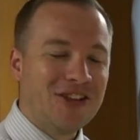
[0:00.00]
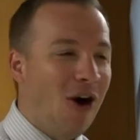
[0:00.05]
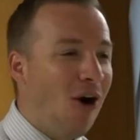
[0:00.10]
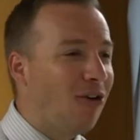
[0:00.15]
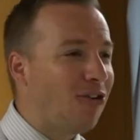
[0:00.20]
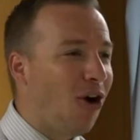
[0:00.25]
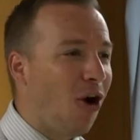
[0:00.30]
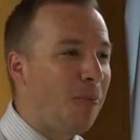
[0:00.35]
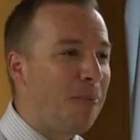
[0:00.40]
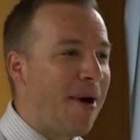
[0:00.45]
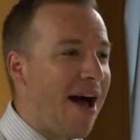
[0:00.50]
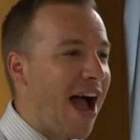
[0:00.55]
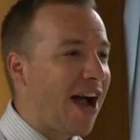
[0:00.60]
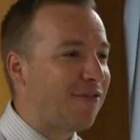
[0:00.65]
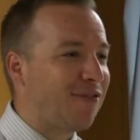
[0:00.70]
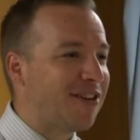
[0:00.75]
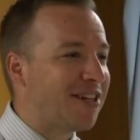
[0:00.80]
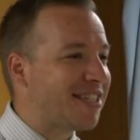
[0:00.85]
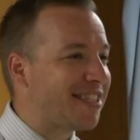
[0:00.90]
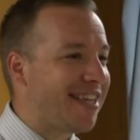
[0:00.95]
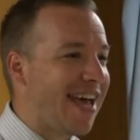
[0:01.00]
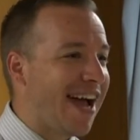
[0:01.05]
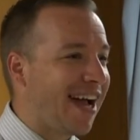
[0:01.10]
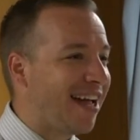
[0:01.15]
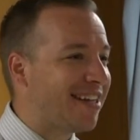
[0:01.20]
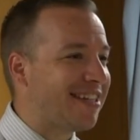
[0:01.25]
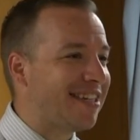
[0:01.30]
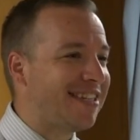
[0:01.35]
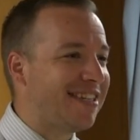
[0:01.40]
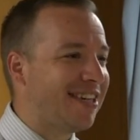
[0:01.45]
Don't go back for
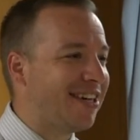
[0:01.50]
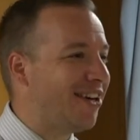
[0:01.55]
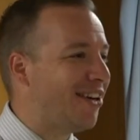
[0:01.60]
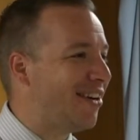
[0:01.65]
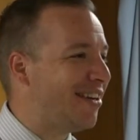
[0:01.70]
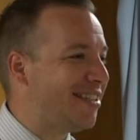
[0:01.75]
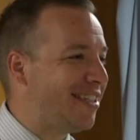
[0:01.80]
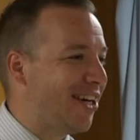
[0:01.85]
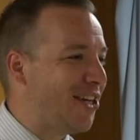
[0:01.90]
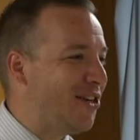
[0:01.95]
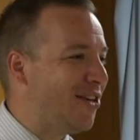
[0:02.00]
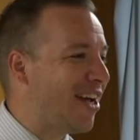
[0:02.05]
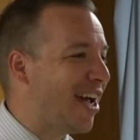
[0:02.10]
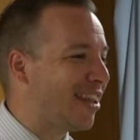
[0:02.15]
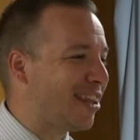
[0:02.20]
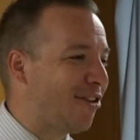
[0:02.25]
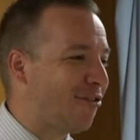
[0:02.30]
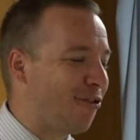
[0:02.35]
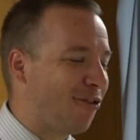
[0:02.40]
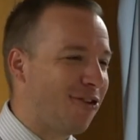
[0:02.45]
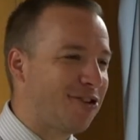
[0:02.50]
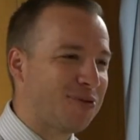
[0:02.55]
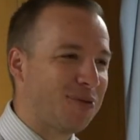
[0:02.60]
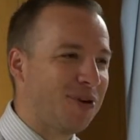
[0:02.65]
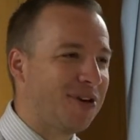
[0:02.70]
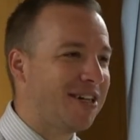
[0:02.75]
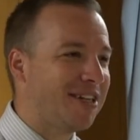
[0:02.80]
seconds until yeah. until you get the first one